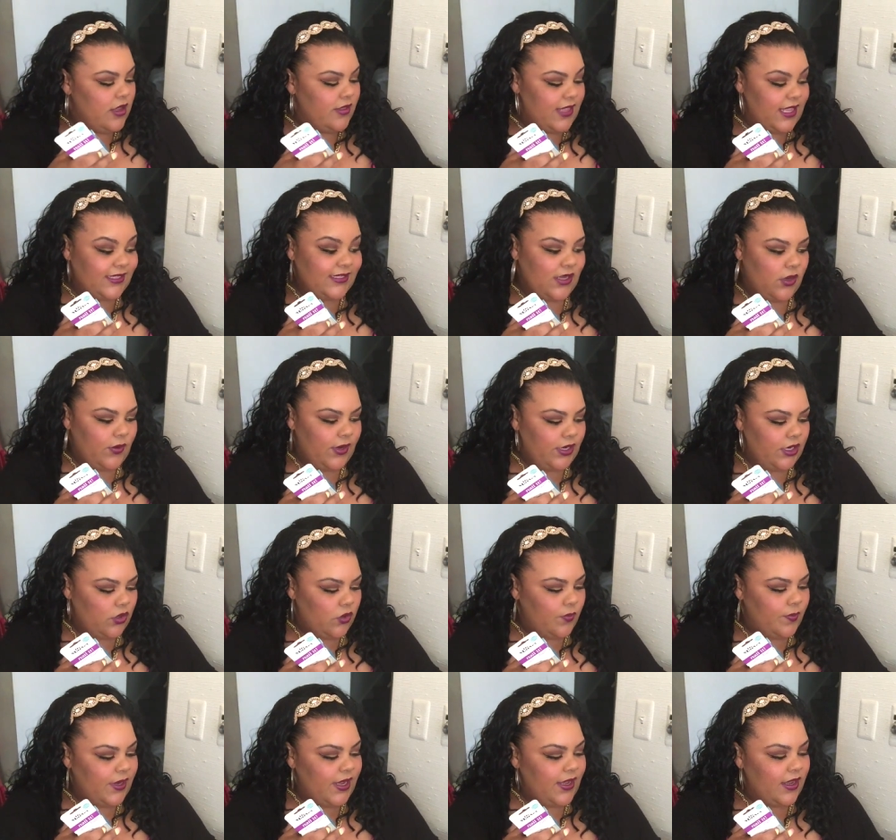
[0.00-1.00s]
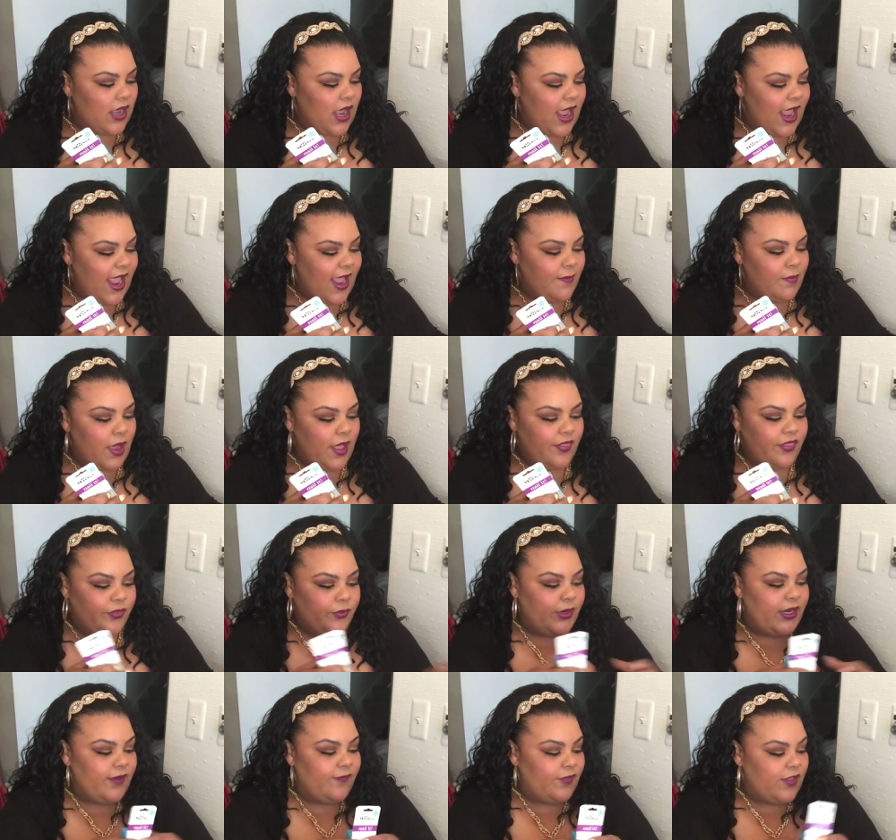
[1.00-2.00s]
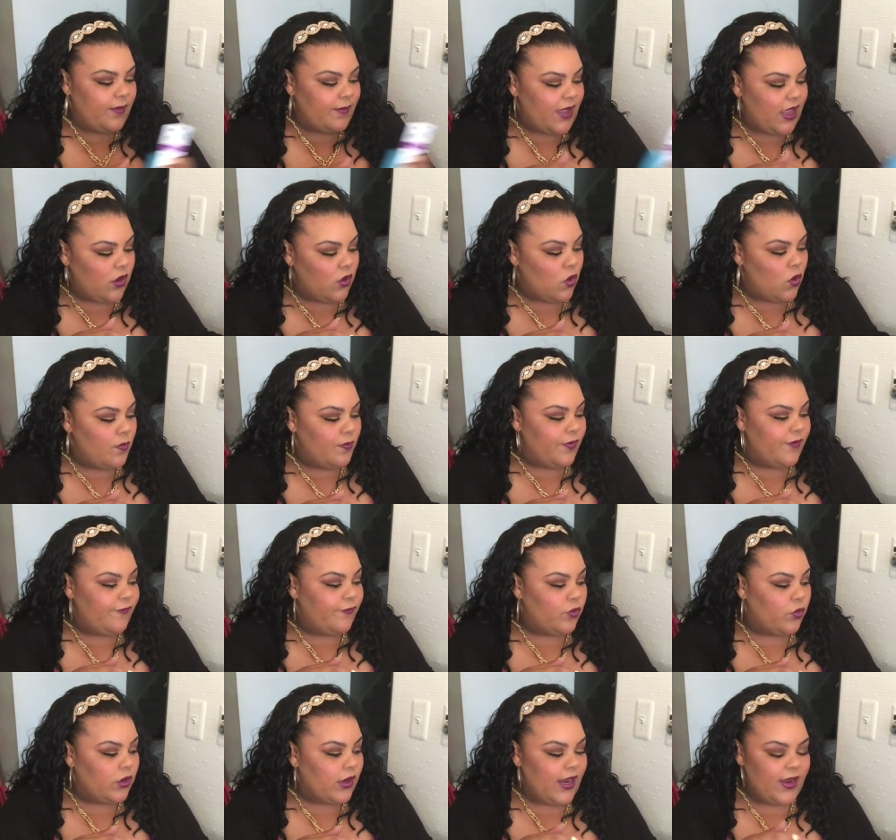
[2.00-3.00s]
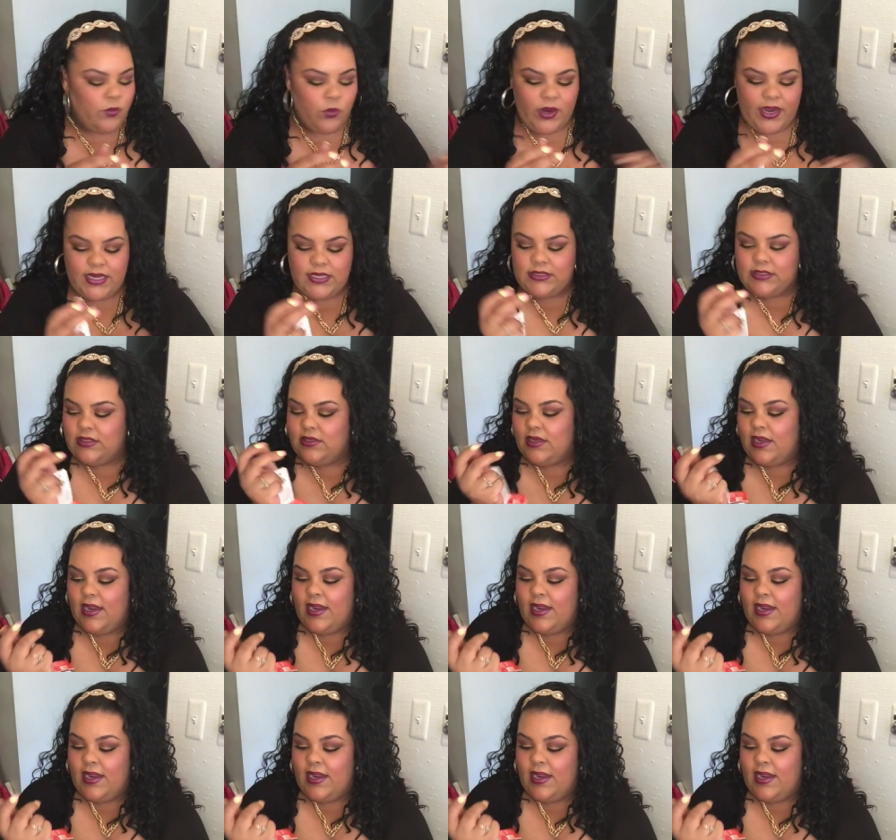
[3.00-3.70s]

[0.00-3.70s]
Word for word: That's how I know. But I had bought three of them at home before I went.